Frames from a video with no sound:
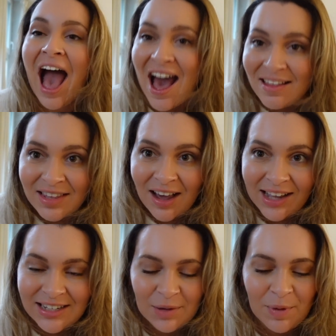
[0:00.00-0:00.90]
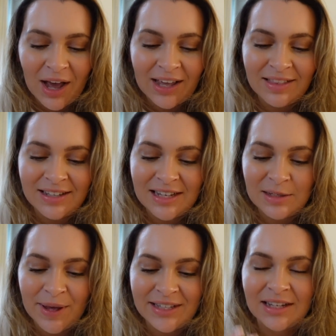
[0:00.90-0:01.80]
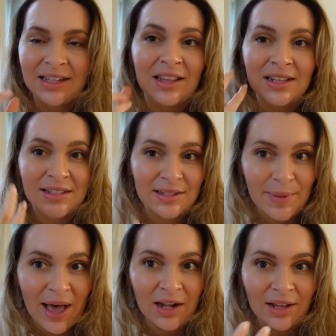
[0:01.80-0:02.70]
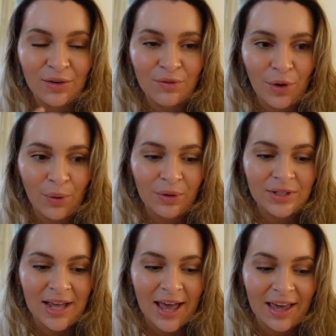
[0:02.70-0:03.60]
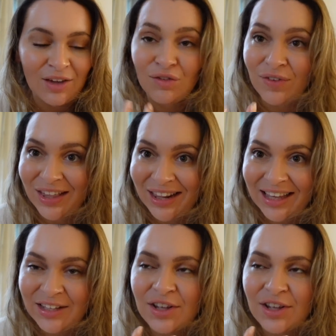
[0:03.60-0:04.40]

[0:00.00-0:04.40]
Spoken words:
And the idea behind this is basically that smell invokes a feeling.